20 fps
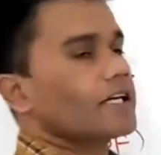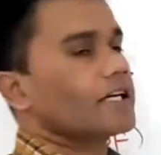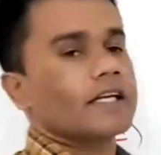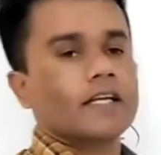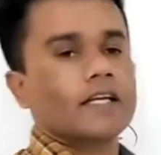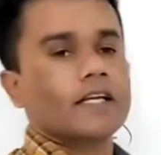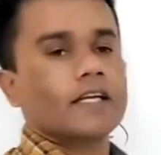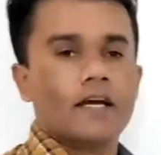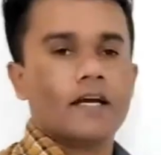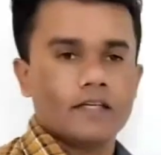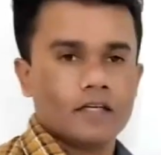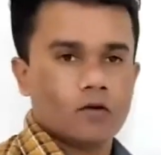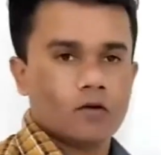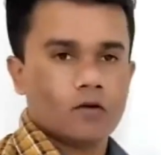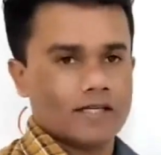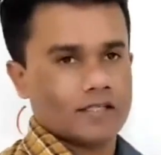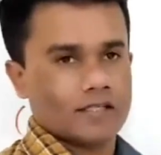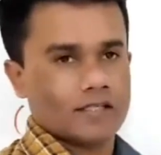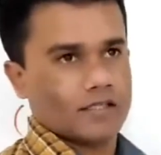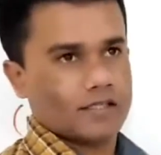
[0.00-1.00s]
here quite,
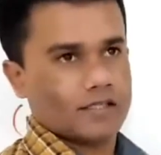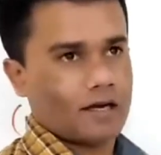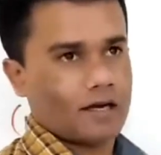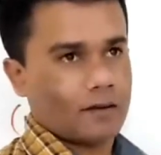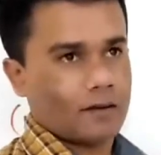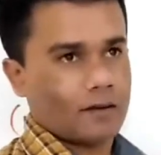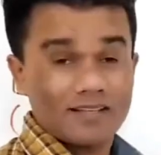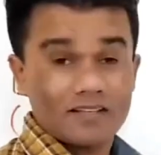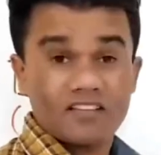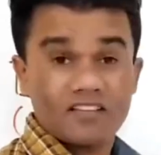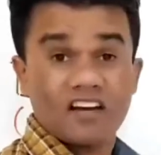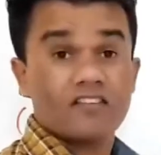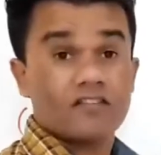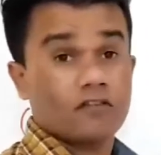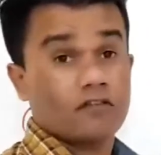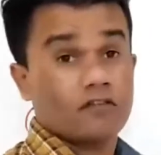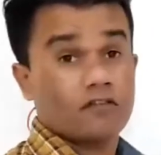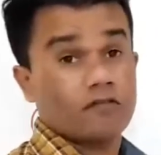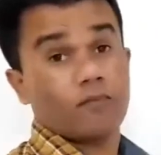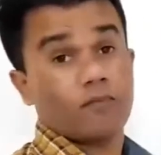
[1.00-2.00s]
the size of
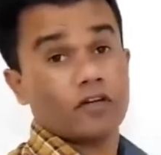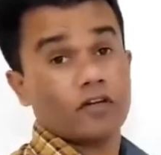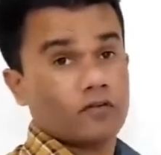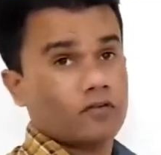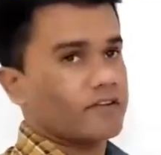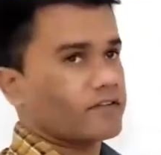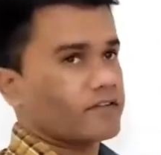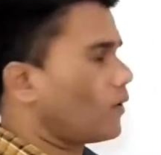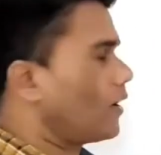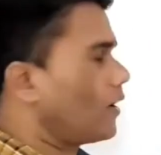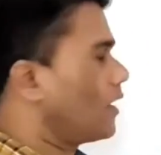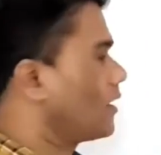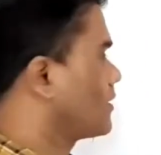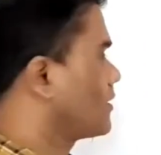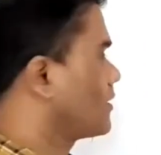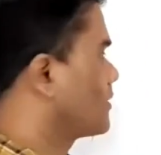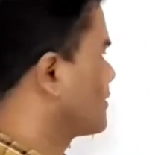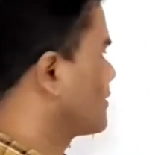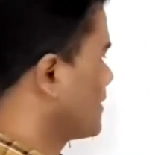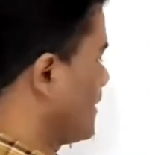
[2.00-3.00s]
molecule is quite
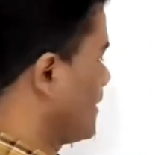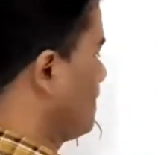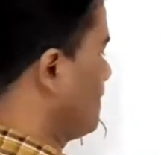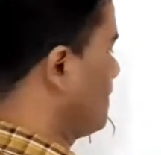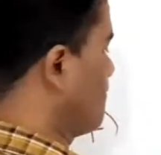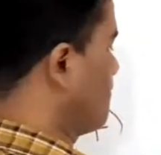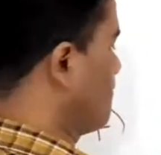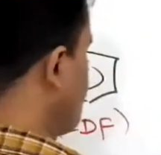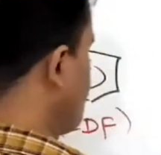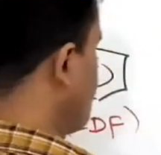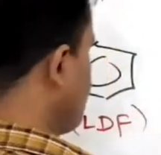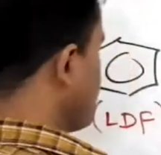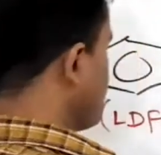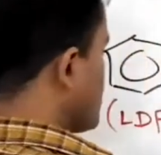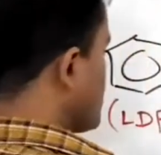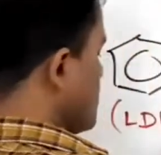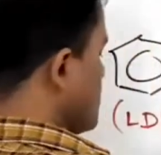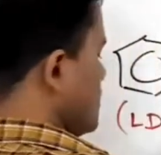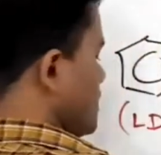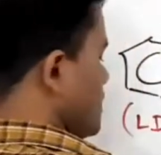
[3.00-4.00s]
same.
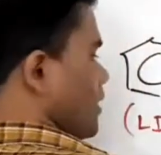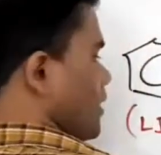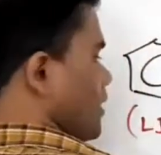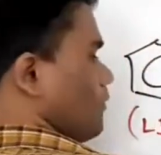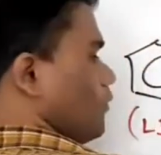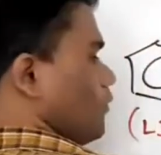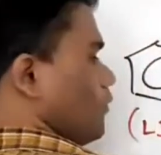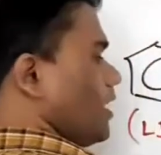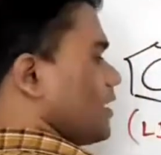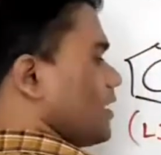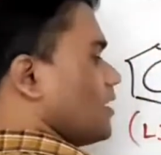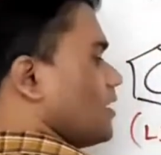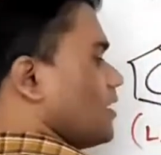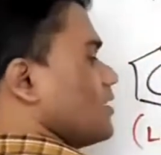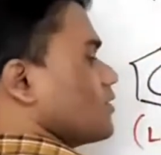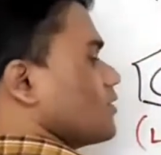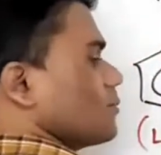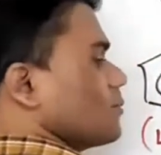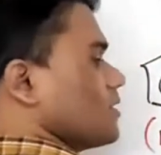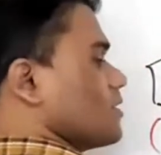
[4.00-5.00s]
Therefore, London
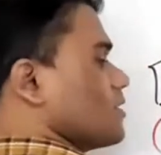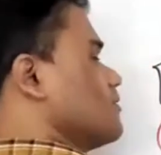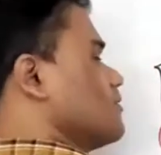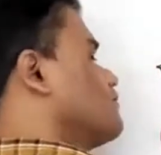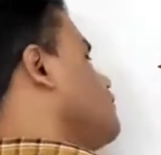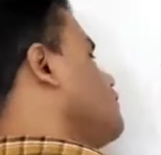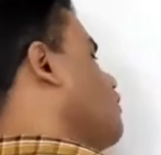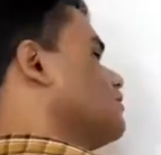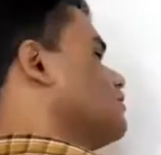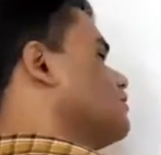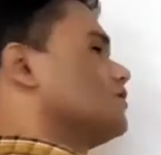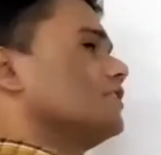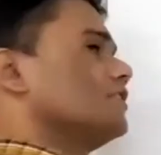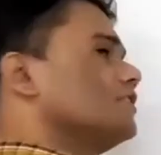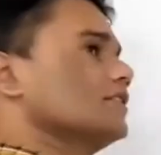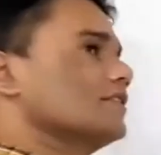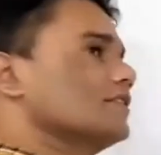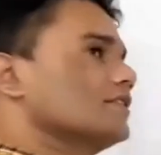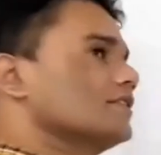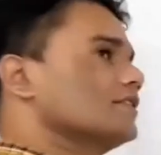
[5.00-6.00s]
dispersion force, the
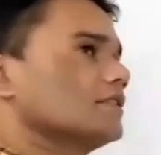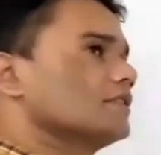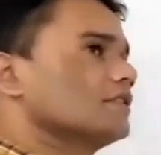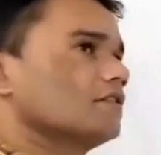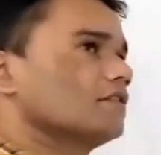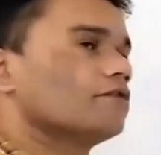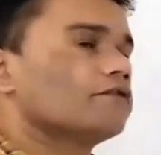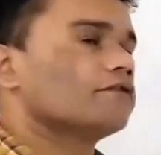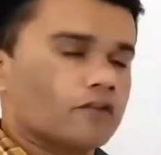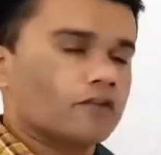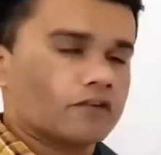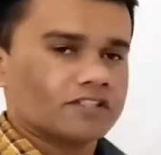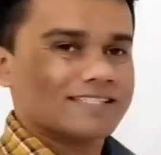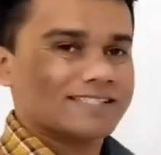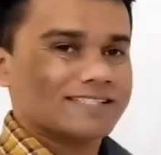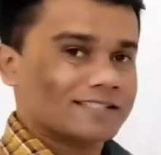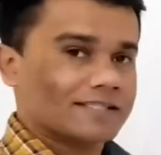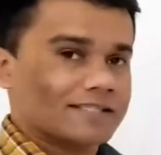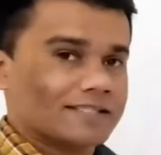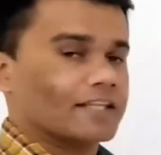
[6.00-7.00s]

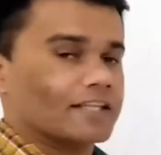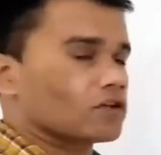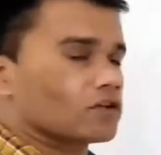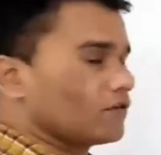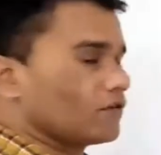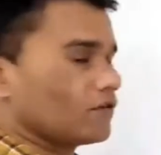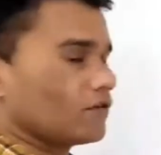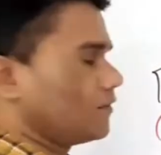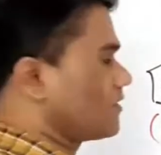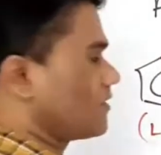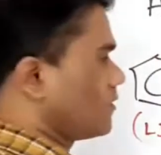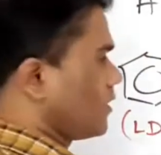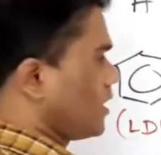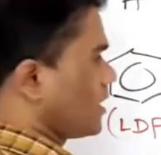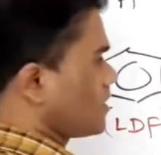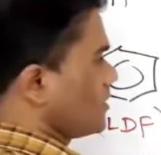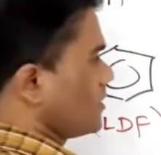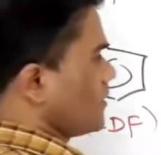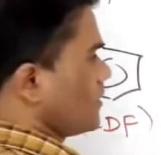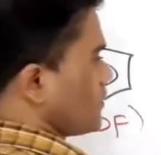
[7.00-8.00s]
strength of this
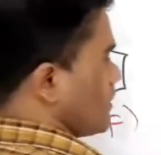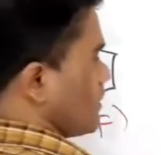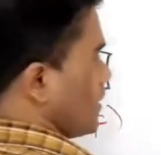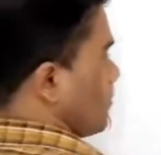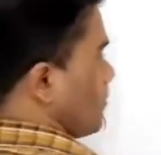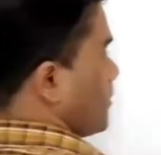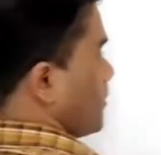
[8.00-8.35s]
attraction is same.